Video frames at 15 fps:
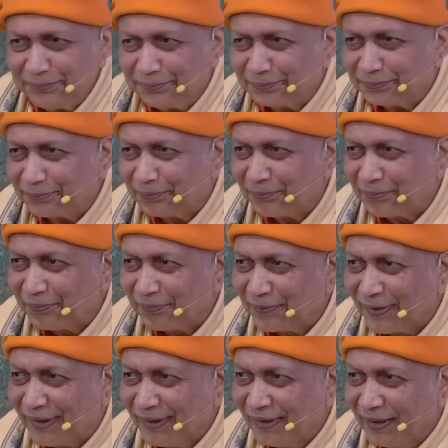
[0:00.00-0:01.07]
Mm.
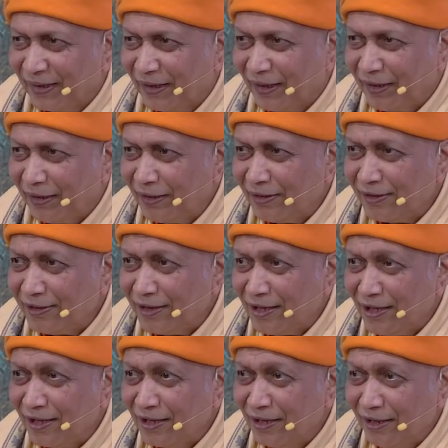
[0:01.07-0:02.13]
It
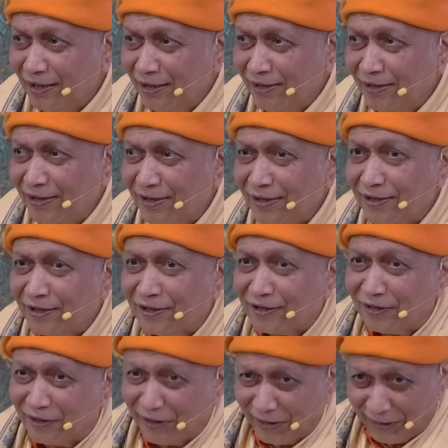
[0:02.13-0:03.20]
is the
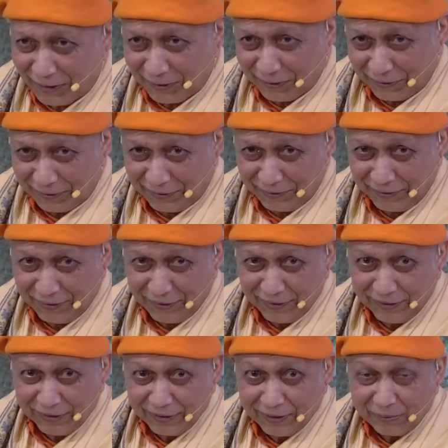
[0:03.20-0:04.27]
easiest thing
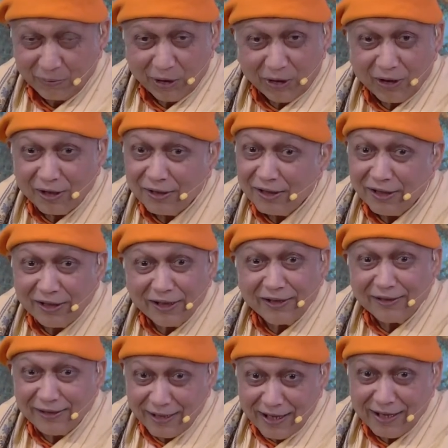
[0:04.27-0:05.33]
because
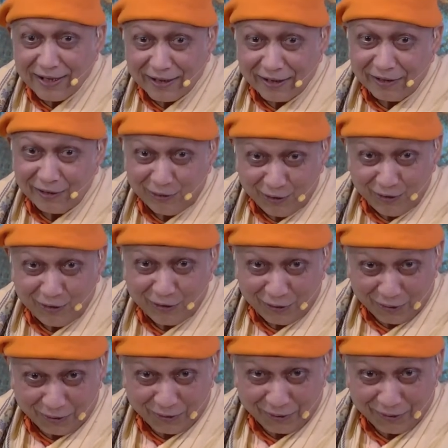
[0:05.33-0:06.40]
it is there, you
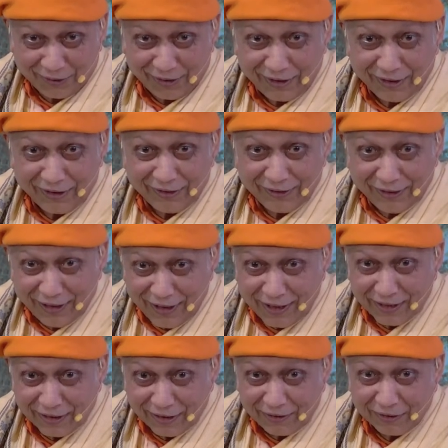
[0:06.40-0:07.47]
know. It
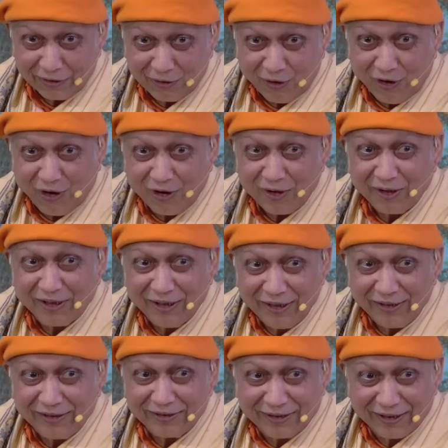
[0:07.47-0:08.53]
is there,
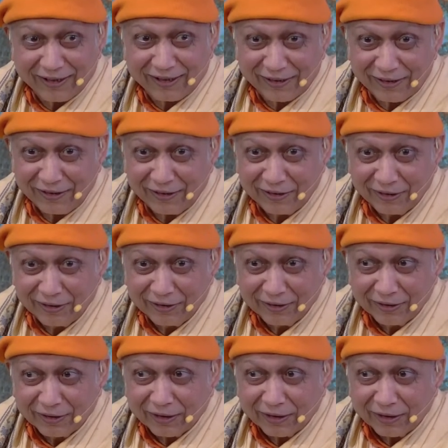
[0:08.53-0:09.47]
God is there.